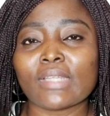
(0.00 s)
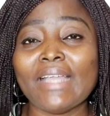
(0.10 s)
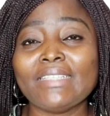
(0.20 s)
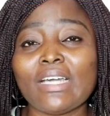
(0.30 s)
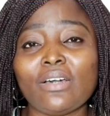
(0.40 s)

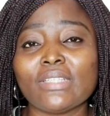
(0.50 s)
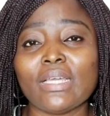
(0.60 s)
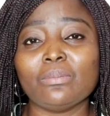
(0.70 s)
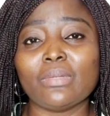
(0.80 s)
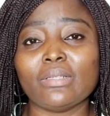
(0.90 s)
I tell
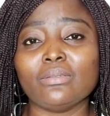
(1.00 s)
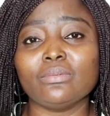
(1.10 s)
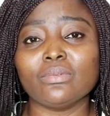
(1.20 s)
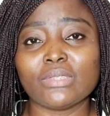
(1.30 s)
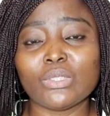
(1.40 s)
them,
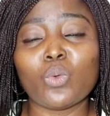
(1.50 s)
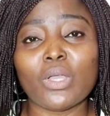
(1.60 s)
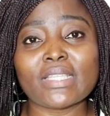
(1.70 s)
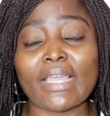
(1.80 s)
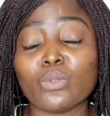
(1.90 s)
the
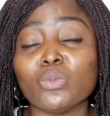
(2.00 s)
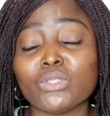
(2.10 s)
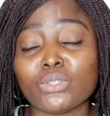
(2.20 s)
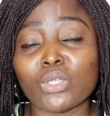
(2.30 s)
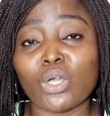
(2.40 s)
ones I
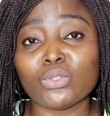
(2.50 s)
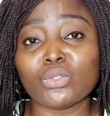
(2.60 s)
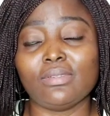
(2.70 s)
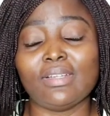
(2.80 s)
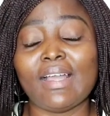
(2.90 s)
could talk
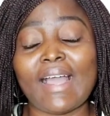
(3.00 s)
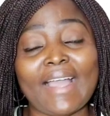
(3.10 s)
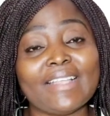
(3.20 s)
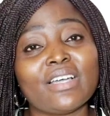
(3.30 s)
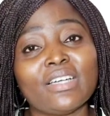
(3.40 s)
to,
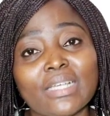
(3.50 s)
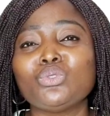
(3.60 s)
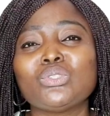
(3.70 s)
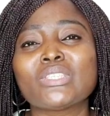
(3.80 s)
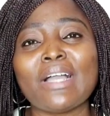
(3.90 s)
I tell
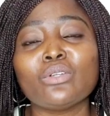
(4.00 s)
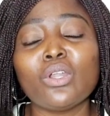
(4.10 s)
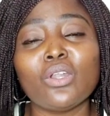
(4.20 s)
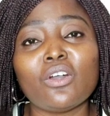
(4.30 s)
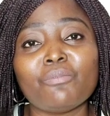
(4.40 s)
them, like, you
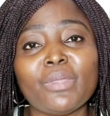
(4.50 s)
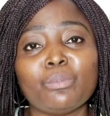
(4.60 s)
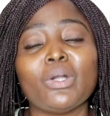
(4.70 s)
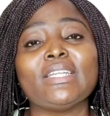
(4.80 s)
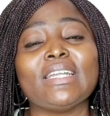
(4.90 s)
cannot love me
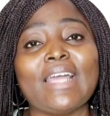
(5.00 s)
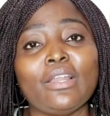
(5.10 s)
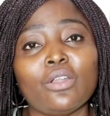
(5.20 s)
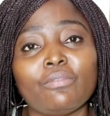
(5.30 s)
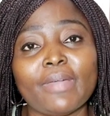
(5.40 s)
more than I
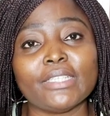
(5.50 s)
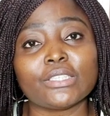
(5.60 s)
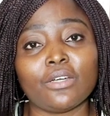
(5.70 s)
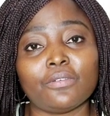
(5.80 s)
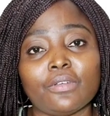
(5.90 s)
love
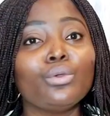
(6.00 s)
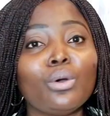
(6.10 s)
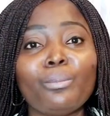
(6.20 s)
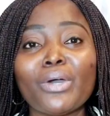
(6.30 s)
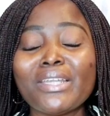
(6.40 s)
myself.
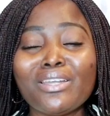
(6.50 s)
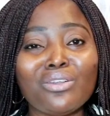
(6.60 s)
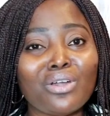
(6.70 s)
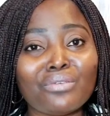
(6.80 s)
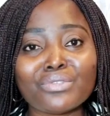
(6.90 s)
Nobody
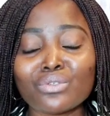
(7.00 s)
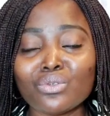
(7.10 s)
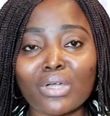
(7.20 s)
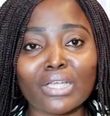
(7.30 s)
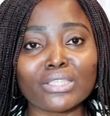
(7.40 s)
loves
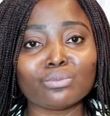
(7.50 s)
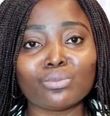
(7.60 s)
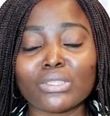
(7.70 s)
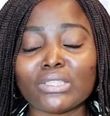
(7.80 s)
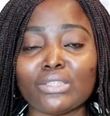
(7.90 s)
you as
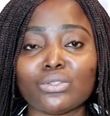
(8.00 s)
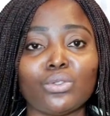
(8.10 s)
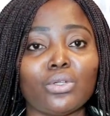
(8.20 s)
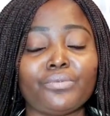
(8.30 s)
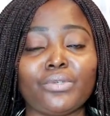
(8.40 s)
much as you
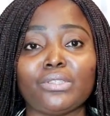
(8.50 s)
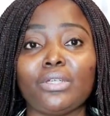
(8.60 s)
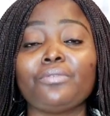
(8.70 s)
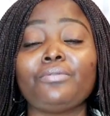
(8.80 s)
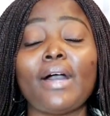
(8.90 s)
love
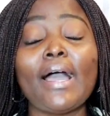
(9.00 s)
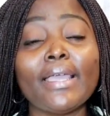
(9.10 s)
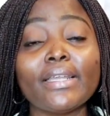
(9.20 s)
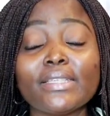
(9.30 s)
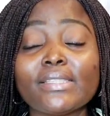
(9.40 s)
yourself.
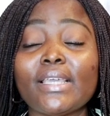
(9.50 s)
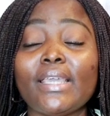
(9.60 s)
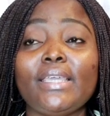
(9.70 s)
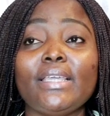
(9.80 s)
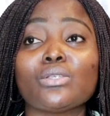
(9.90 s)
Fine, they say
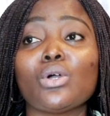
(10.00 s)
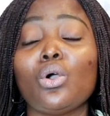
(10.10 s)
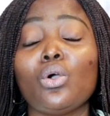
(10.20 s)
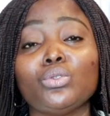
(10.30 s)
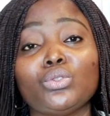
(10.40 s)
it,
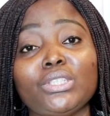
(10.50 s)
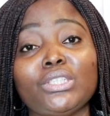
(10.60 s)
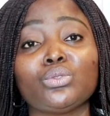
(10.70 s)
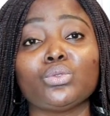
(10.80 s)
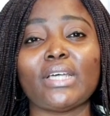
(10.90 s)
oh, do
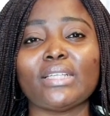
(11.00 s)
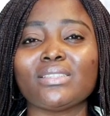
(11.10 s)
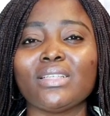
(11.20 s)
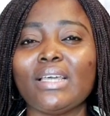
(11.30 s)
this, do that.